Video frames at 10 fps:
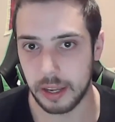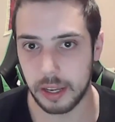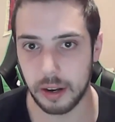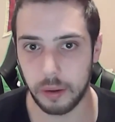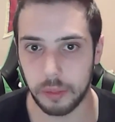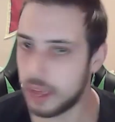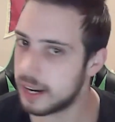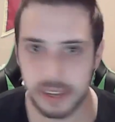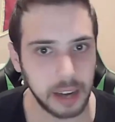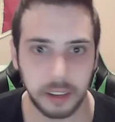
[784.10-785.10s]
They
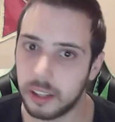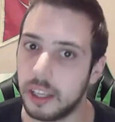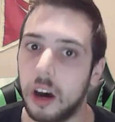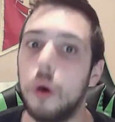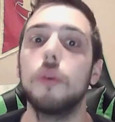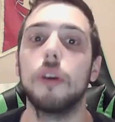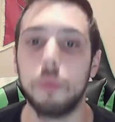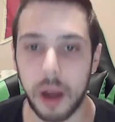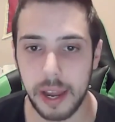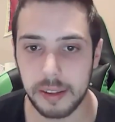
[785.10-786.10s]
technically own the
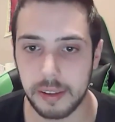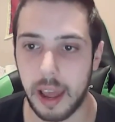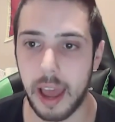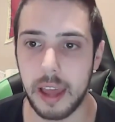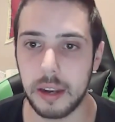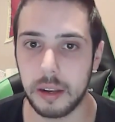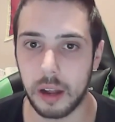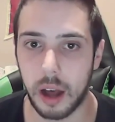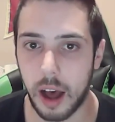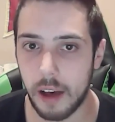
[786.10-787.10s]
rights, and
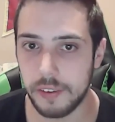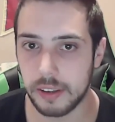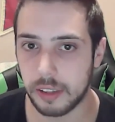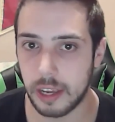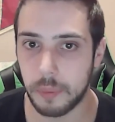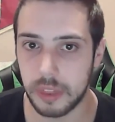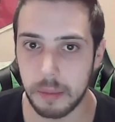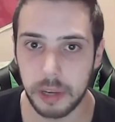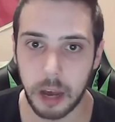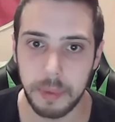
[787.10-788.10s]
obviously with them
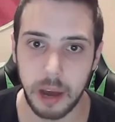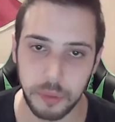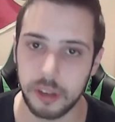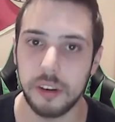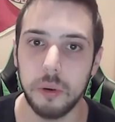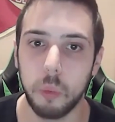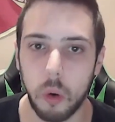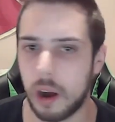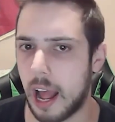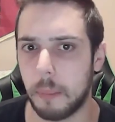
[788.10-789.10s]
coming out with this new
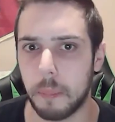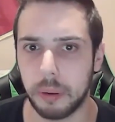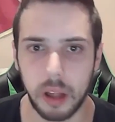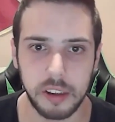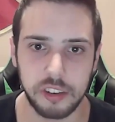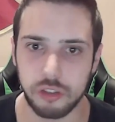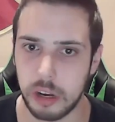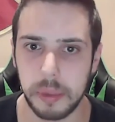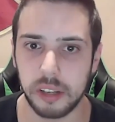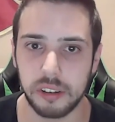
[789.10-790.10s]
Warhammer Plus
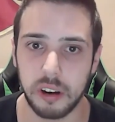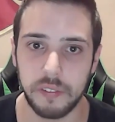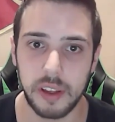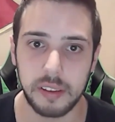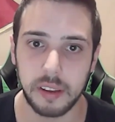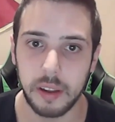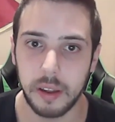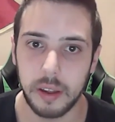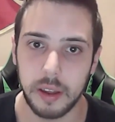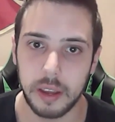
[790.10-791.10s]
streaming service,
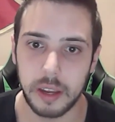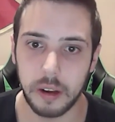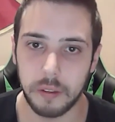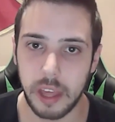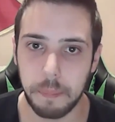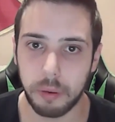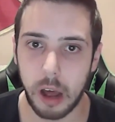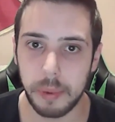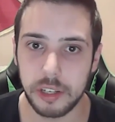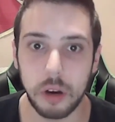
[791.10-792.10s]
they
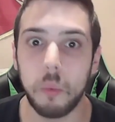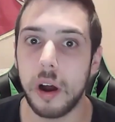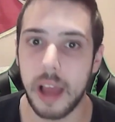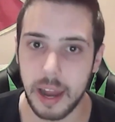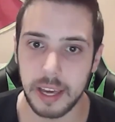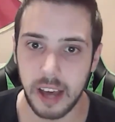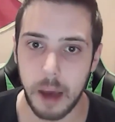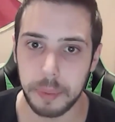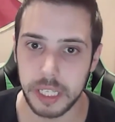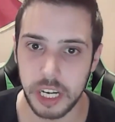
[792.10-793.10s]
probably don't want any
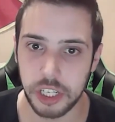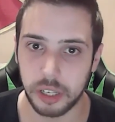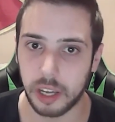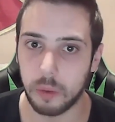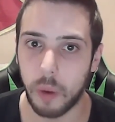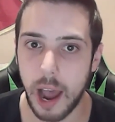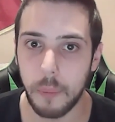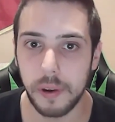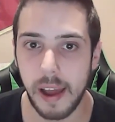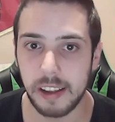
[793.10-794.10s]
competition. Like, why
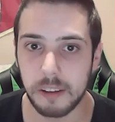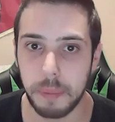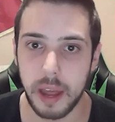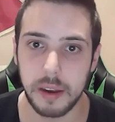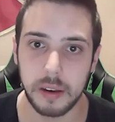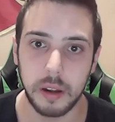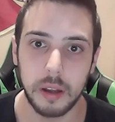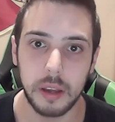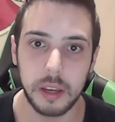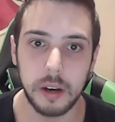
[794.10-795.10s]
would I spend,
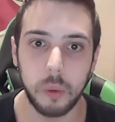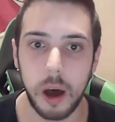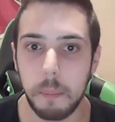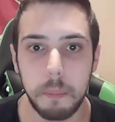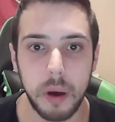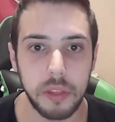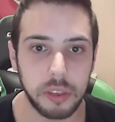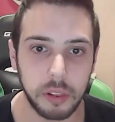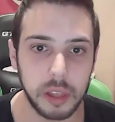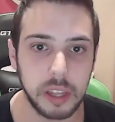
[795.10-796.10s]
a
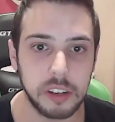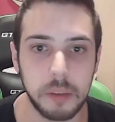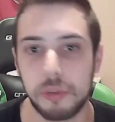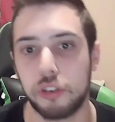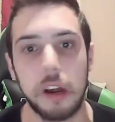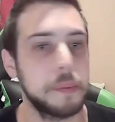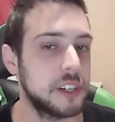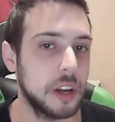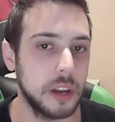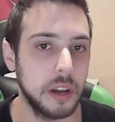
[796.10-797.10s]
monthly
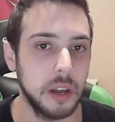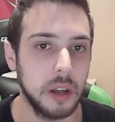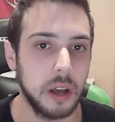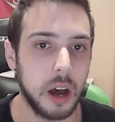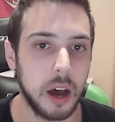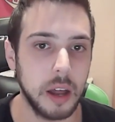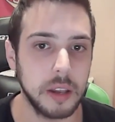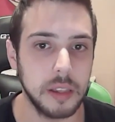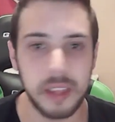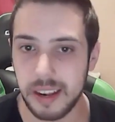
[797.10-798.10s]
subscription
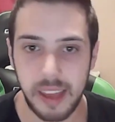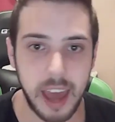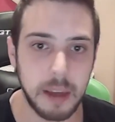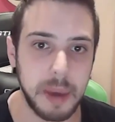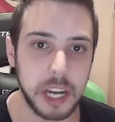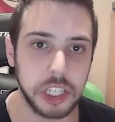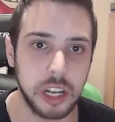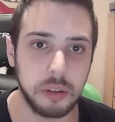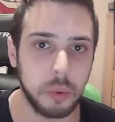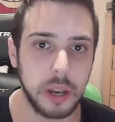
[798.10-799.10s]
on these
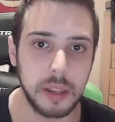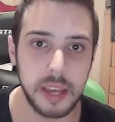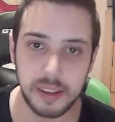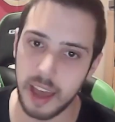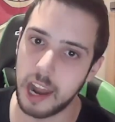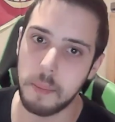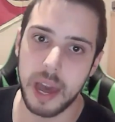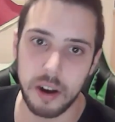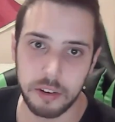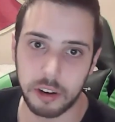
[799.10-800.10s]
animations when these
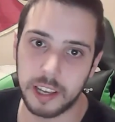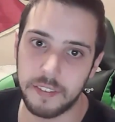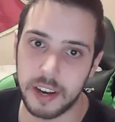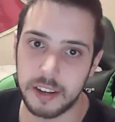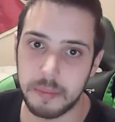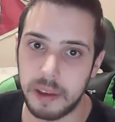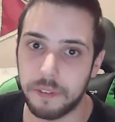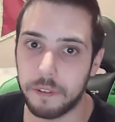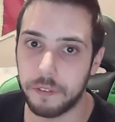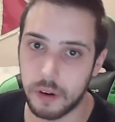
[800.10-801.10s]
animators are giving it to me
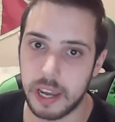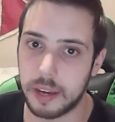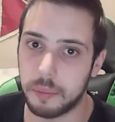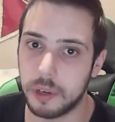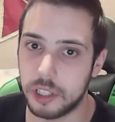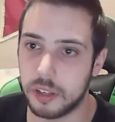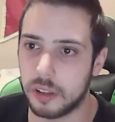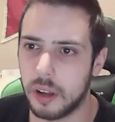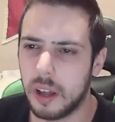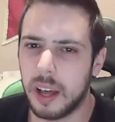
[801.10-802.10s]
for free? Which is
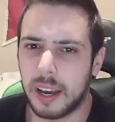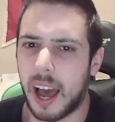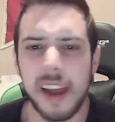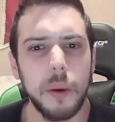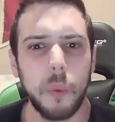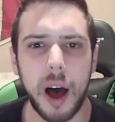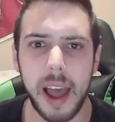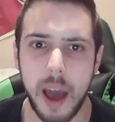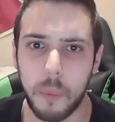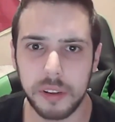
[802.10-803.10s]
kind of why
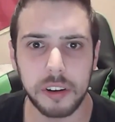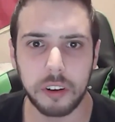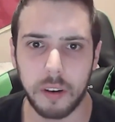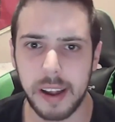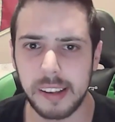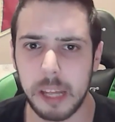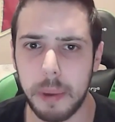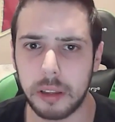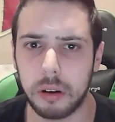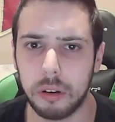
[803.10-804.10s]
I wasn't crazy
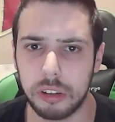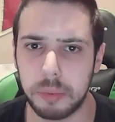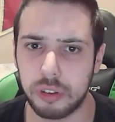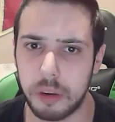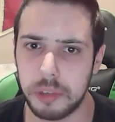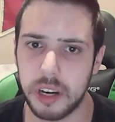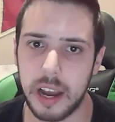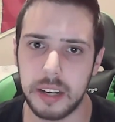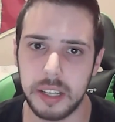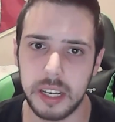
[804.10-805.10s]
about the whole subscription
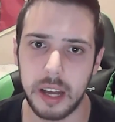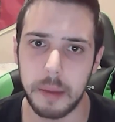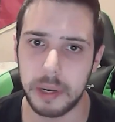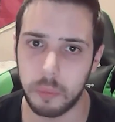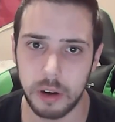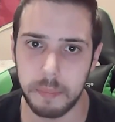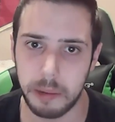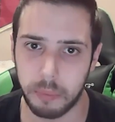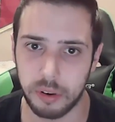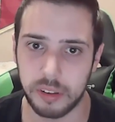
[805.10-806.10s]
idea. I mean, it would have made
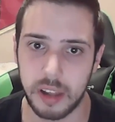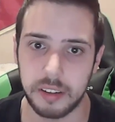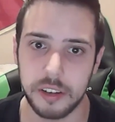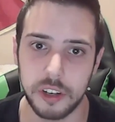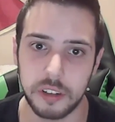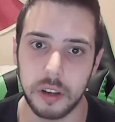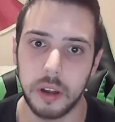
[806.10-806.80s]
more sense to just